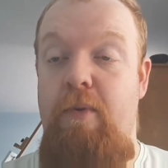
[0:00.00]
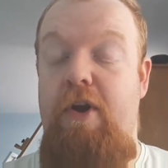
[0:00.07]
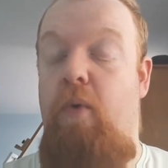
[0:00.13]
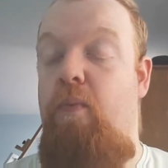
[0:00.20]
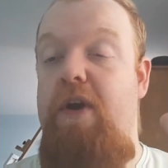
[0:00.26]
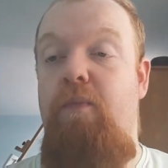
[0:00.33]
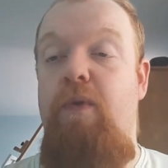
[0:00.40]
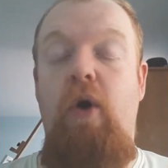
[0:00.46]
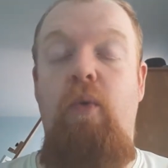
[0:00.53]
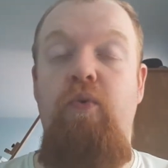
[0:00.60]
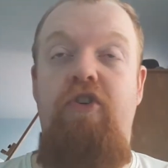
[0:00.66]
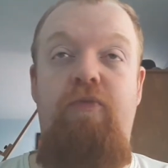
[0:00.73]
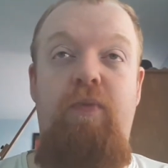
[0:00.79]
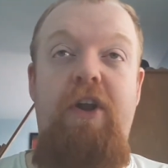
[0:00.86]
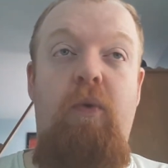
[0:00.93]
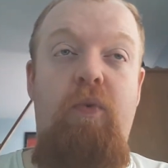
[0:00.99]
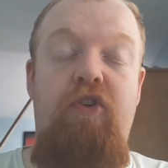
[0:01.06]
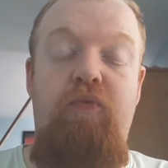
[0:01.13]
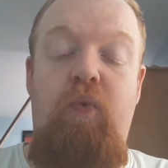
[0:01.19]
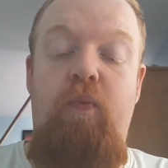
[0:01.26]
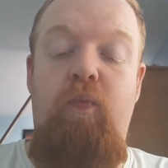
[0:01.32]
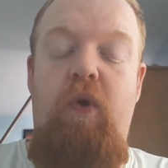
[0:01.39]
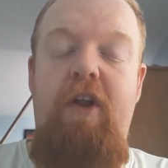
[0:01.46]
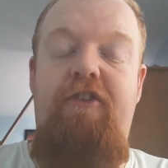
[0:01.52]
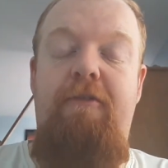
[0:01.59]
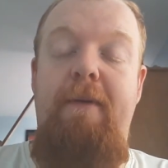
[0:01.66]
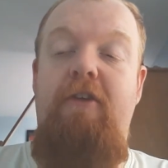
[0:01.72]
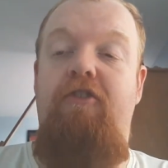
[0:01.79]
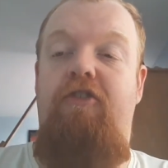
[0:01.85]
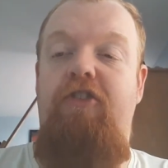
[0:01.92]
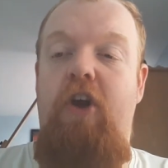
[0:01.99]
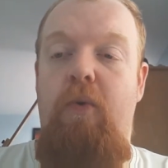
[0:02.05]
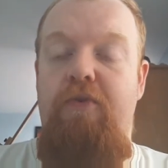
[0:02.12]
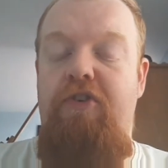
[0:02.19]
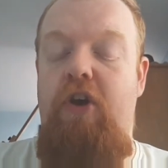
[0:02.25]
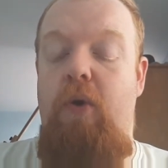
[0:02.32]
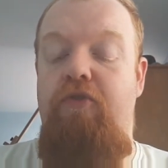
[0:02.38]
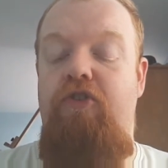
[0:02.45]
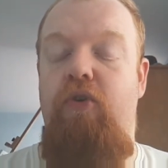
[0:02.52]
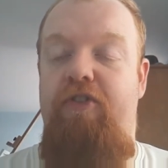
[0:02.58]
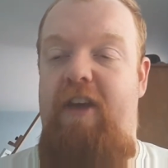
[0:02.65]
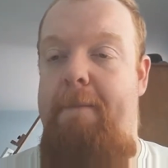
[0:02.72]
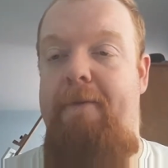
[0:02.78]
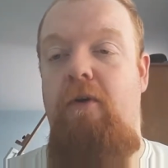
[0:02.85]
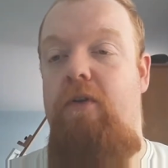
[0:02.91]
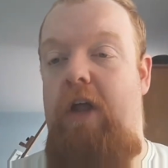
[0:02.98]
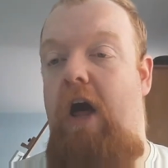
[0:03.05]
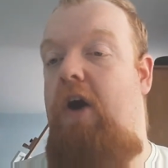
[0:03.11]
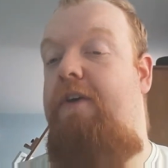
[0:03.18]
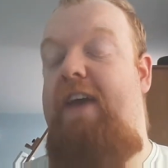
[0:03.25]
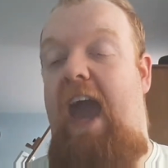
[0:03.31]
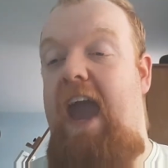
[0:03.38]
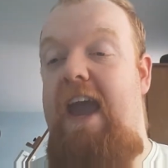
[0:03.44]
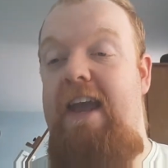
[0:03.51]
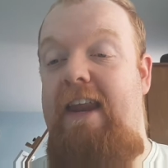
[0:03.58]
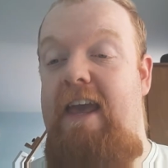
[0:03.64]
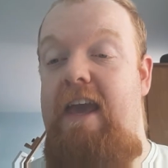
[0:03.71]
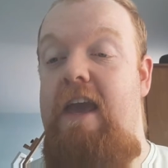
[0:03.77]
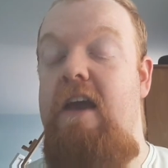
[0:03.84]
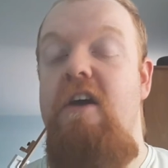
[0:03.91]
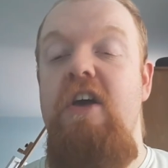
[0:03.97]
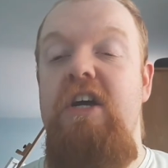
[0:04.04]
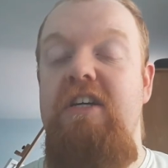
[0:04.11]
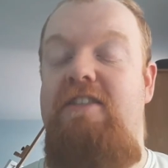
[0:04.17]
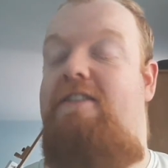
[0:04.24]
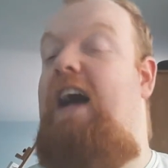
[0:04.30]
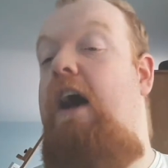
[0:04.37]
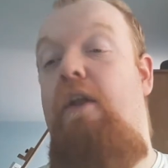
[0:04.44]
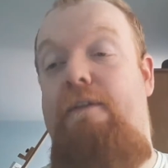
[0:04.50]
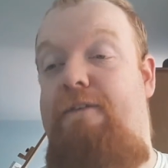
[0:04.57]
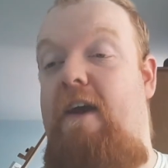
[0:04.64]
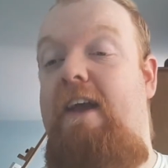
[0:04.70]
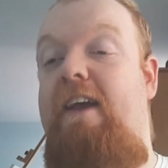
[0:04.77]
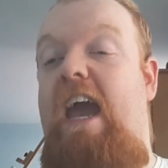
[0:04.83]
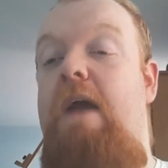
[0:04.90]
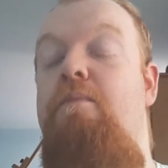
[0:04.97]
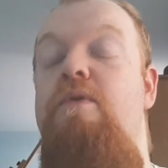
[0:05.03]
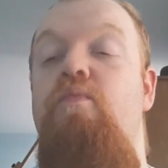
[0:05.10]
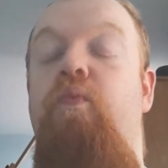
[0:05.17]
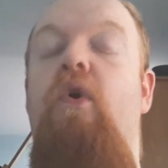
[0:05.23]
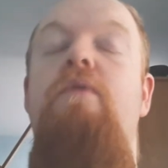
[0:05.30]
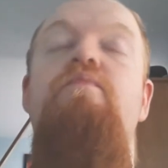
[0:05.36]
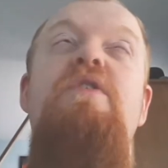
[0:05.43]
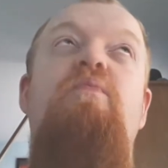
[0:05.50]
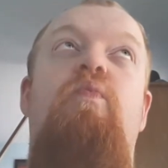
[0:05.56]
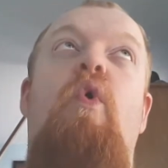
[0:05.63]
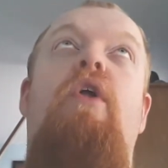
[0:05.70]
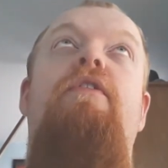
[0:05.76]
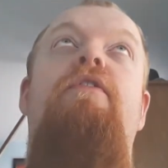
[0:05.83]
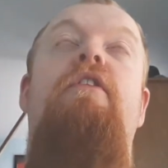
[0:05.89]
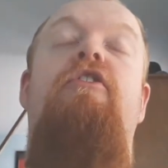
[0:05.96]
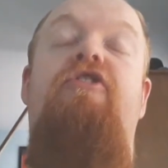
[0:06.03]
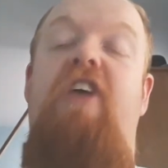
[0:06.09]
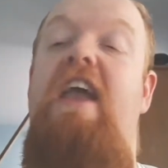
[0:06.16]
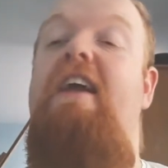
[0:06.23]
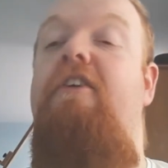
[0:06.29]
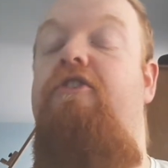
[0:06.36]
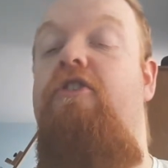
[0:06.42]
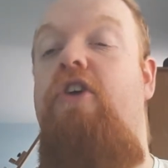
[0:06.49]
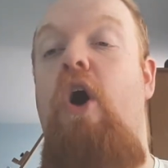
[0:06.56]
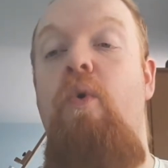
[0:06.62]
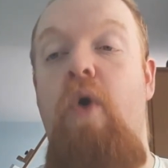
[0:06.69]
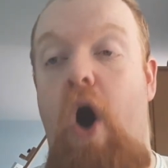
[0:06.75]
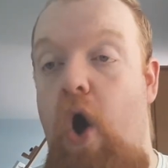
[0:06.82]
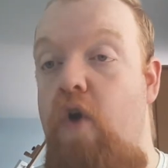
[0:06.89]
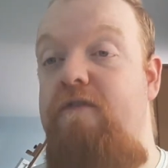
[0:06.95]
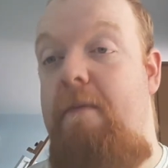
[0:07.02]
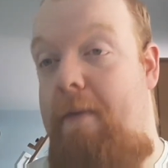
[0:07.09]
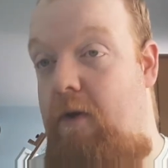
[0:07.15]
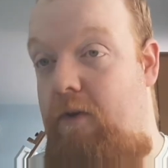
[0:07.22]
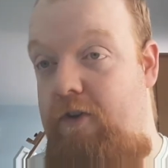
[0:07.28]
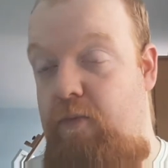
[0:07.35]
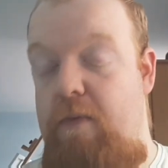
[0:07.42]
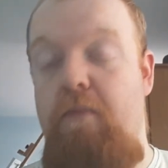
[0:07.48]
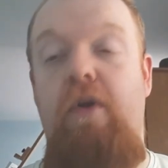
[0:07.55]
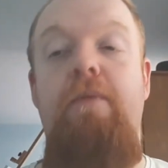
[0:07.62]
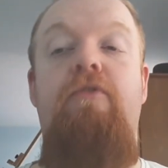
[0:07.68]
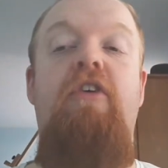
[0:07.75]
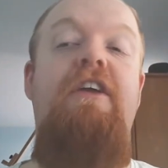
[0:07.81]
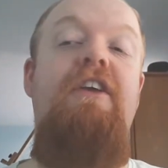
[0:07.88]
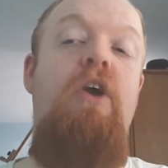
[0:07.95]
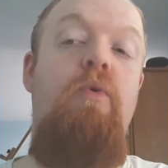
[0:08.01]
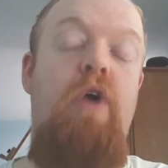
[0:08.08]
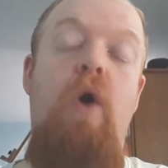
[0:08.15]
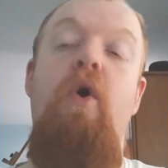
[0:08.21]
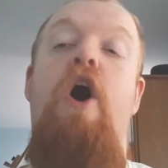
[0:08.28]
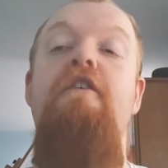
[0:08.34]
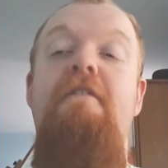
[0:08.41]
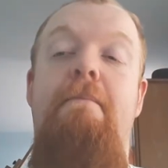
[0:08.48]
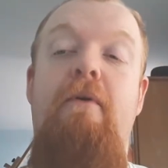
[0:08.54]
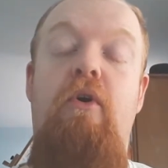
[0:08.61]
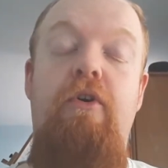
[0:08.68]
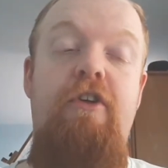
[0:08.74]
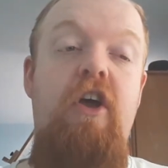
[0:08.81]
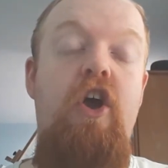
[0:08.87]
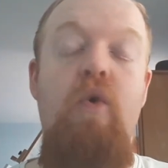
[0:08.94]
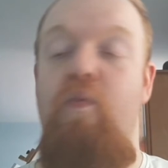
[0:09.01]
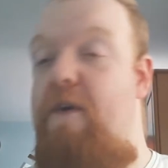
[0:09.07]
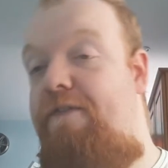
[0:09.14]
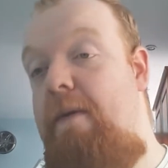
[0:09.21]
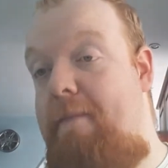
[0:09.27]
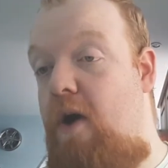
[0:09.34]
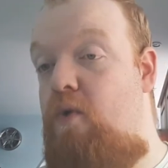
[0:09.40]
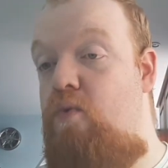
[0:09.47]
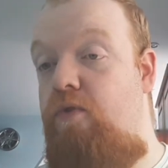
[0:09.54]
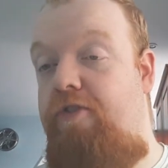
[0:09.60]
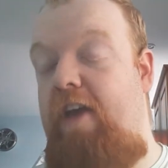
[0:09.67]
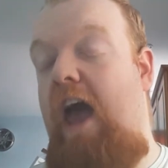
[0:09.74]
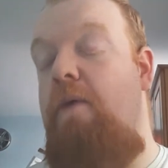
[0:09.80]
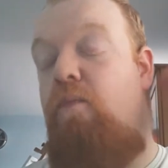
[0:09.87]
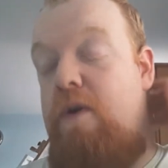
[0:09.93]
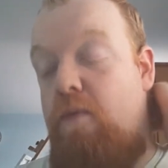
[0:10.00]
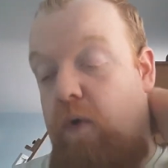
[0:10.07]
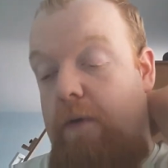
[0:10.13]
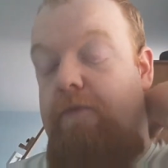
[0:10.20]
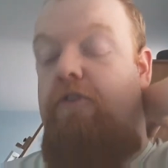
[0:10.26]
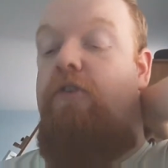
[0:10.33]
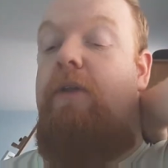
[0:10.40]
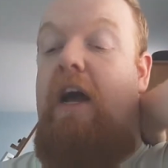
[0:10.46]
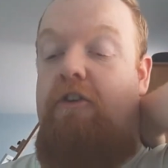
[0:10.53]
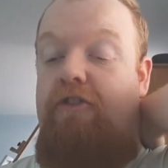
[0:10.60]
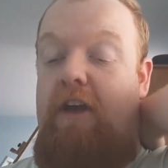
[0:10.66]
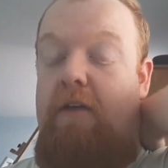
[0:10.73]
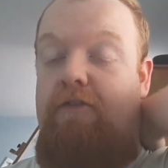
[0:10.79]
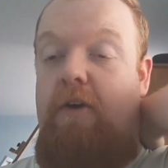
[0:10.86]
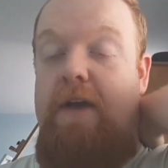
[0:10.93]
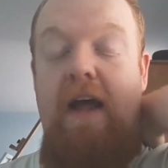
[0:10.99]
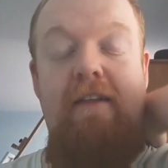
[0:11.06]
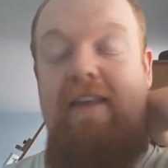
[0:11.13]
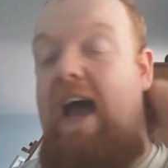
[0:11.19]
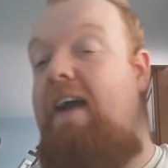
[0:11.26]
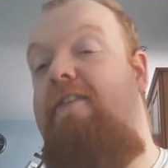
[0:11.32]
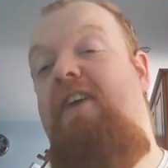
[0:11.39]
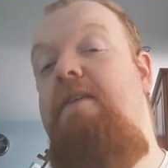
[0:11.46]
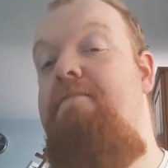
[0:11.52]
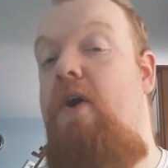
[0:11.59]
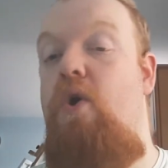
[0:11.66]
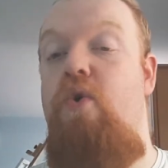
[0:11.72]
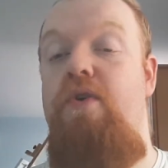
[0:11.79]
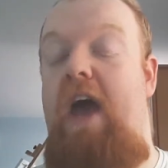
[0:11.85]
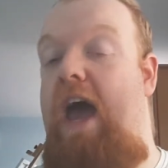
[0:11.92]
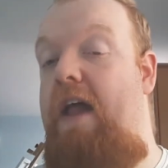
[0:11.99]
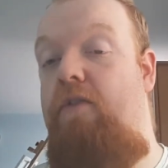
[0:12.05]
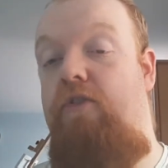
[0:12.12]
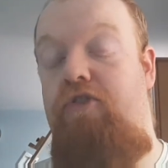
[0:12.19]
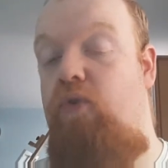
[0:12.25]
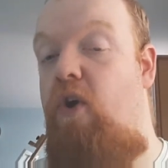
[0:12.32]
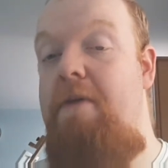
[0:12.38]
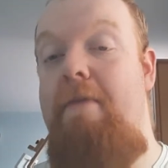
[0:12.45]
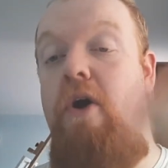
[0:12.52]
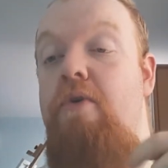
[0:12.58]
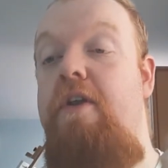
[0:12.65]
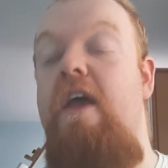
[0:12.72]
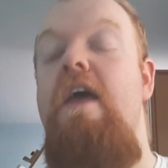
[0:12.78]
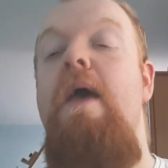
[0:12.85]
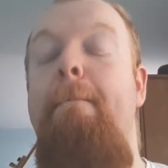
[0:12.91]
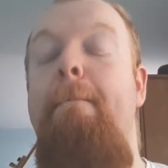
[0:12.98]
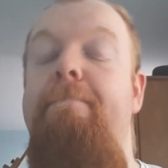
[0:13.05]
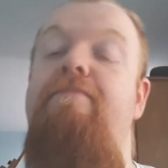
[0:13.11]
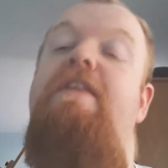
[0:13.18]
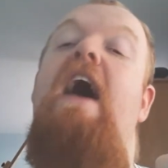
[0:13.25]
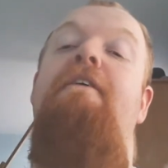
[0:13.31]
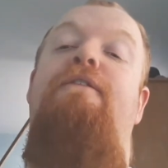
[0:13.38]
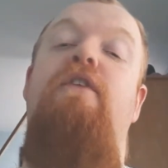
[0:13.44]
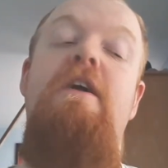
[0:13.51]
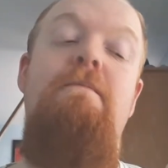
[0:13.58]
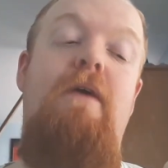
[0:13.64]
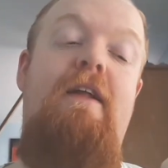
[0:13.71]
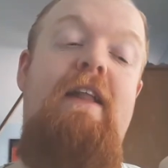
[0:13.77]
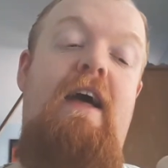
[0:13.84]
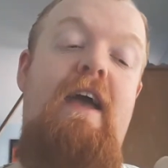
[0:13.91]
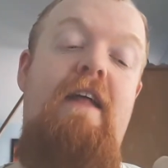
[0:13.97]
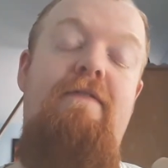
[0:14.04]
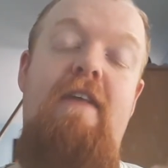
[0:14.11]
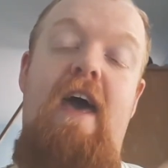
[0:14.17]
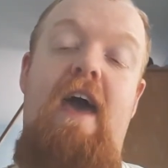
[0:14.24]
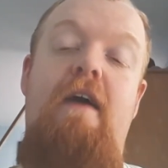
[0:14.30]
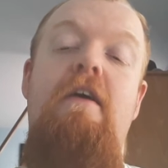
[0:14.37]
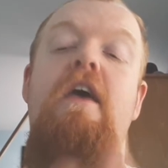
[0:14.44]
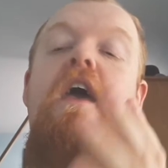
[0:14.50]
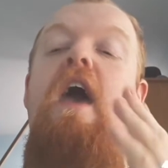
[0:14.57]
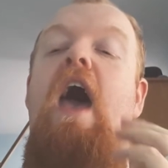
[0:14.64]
We don't just want it to be just you know your typical arcadey style fighting game. We want Sega to go overboard. We want them to, like, you know, go overboard with the modes, and we want to do that shit. So yeah, tag team mode and story mode, definitely bring that in there.